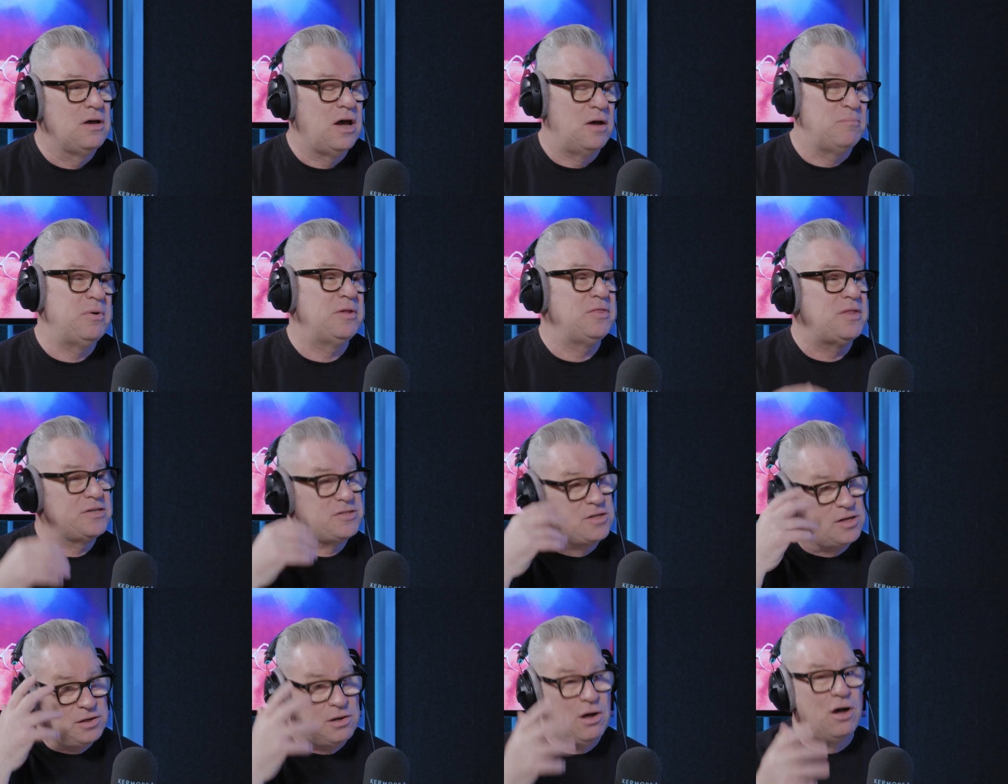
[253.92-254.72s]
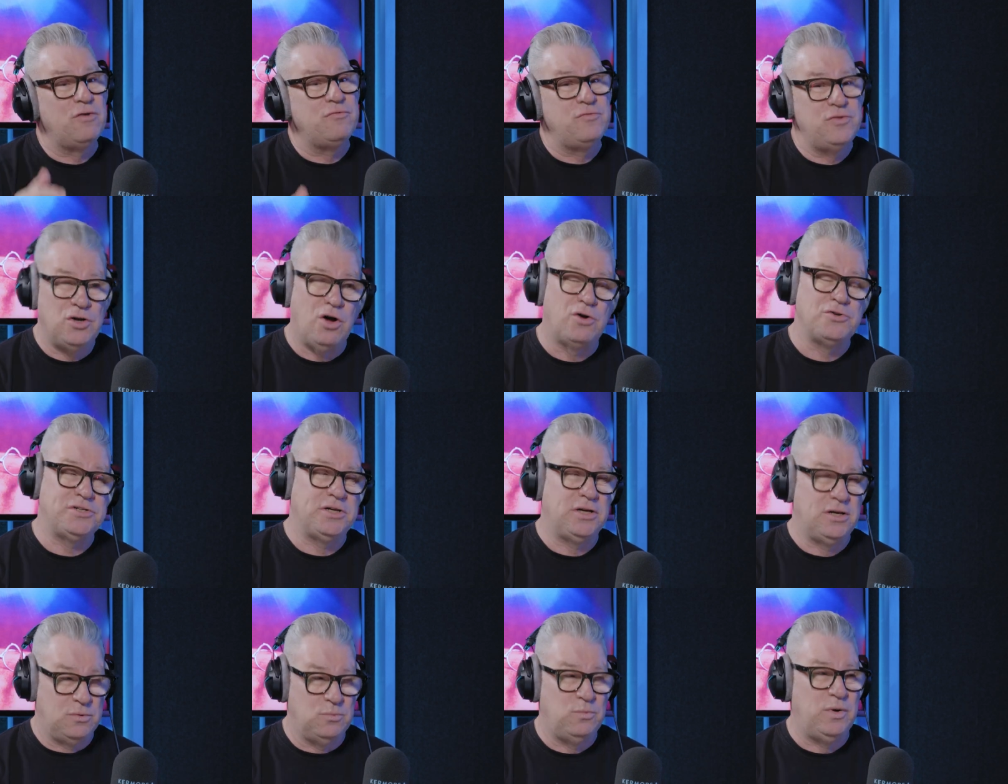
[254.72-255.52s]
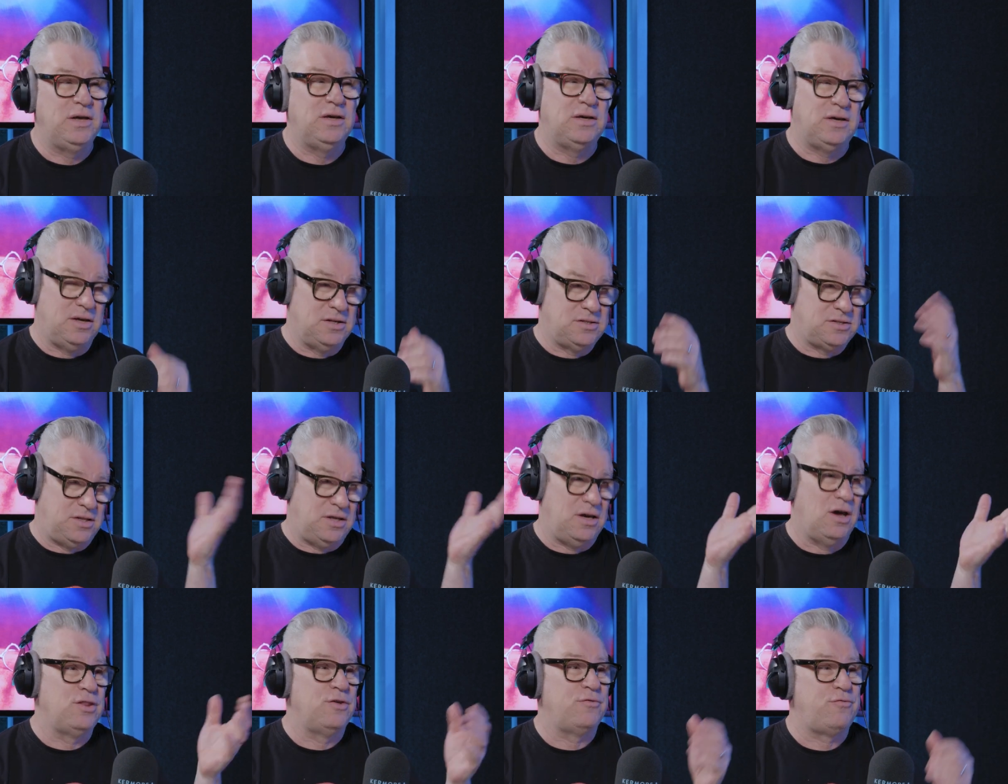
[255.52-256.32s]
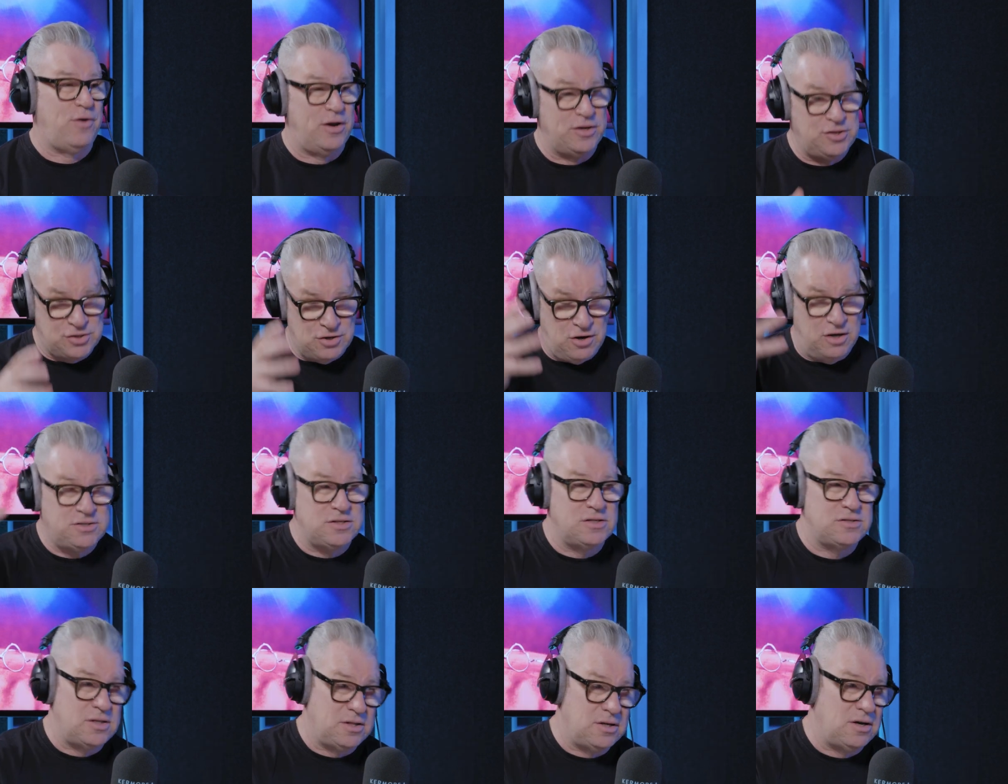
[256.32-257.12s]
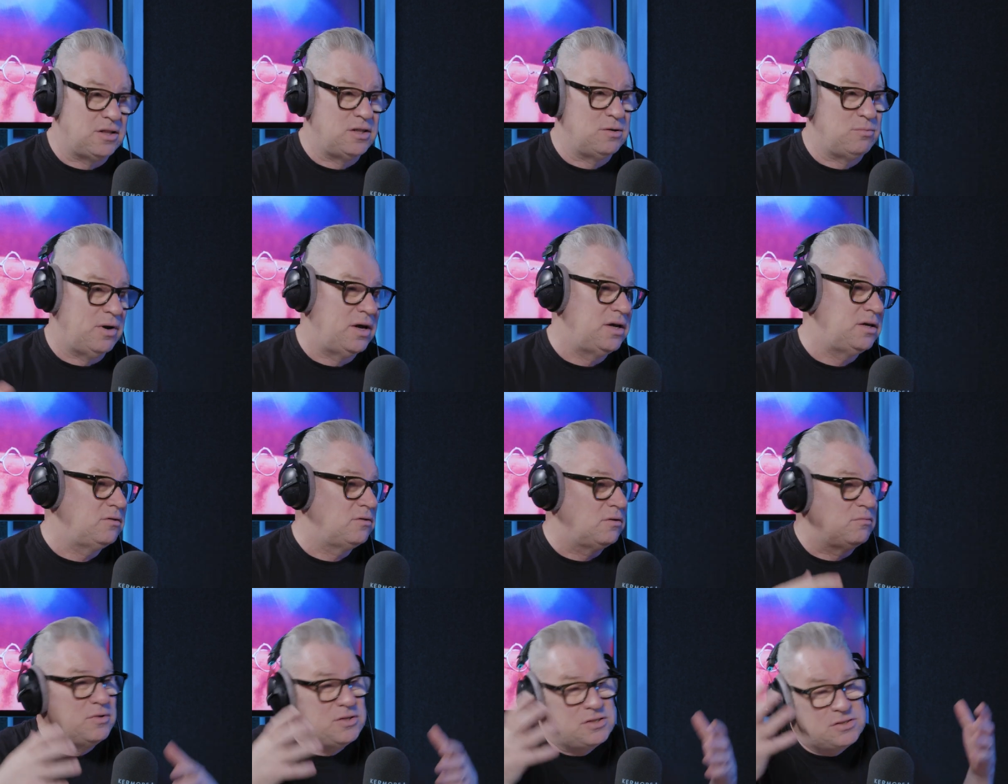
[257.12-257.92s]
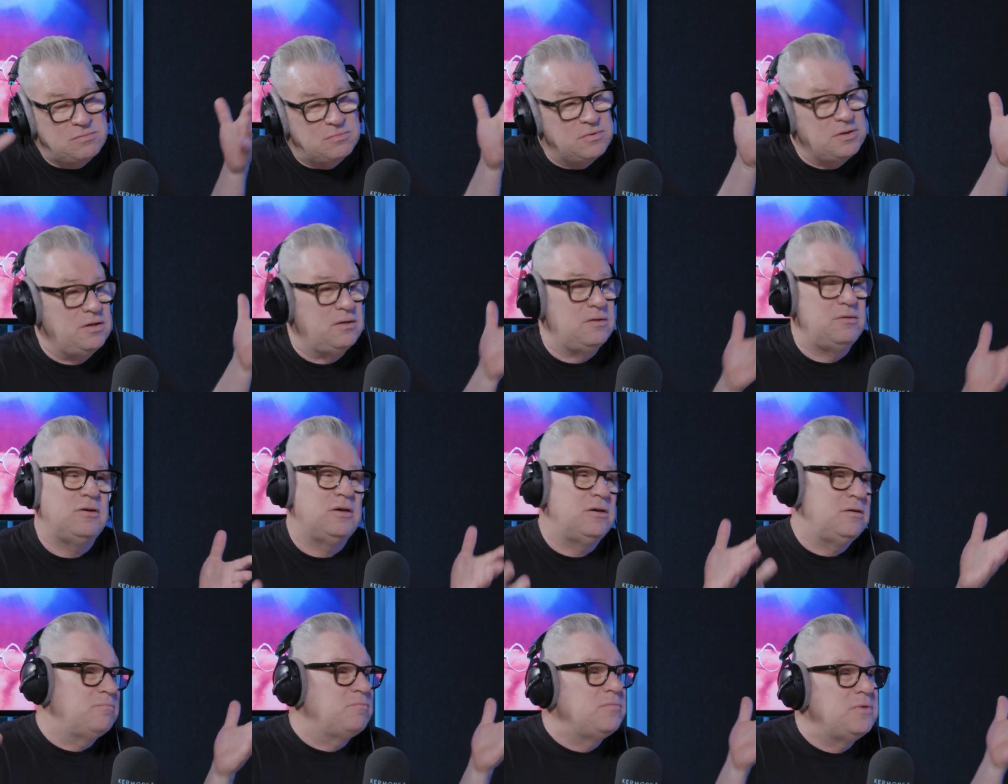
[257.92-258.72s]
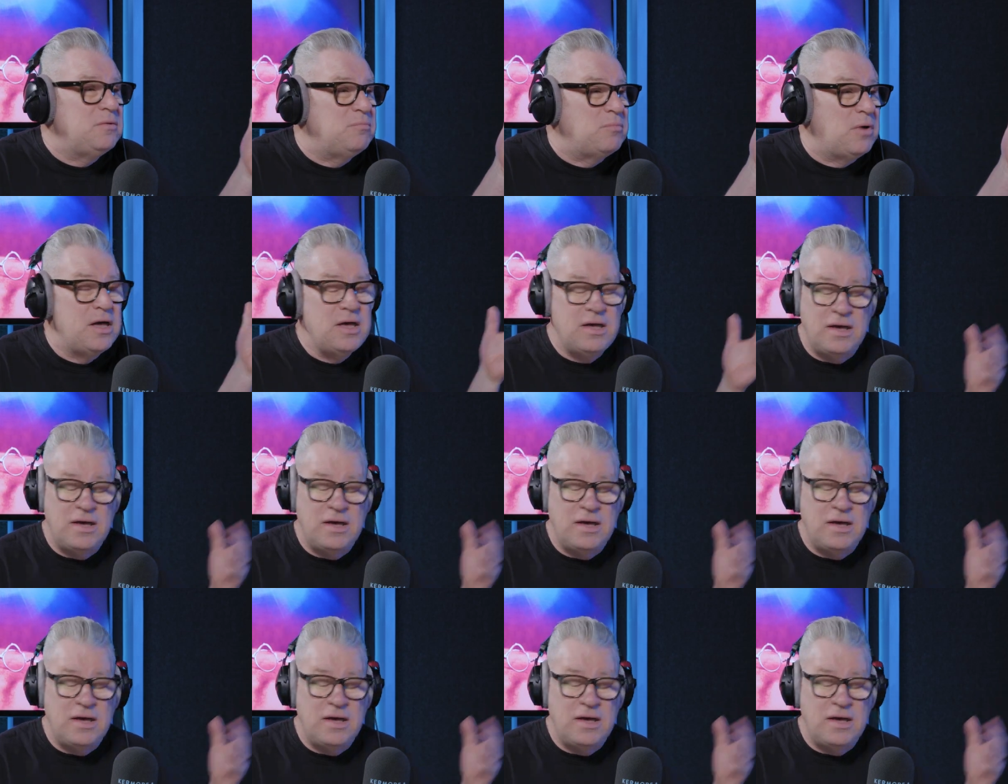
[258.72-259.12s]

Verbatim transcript: But there's a lot of nodding and winking to the other franchises and the other way, you know, which you might...